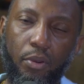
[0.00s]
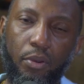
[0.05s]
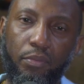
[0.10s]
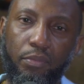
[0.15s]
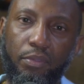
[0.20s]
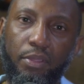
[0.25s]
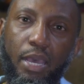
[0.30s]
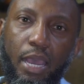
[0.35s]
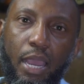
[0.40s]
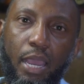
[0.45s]

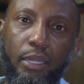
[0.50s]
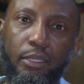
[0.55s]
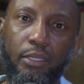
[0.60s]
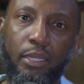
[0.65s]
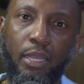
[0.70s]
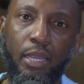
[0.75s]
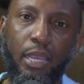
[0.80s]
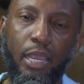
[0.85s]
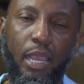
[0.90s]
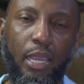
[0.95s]
of that
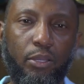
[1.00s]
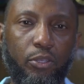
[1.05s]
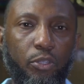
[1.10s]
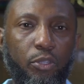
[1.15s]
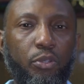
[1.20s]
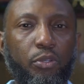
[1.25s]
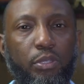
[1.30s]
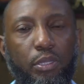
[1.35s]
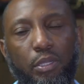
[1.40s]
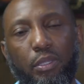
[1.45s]
and
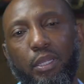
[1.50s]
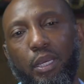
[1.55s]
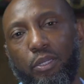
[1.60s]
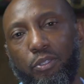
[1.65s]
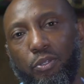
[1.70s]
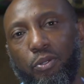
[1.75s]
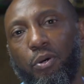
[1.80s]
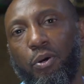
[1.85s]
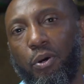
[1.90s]
using that to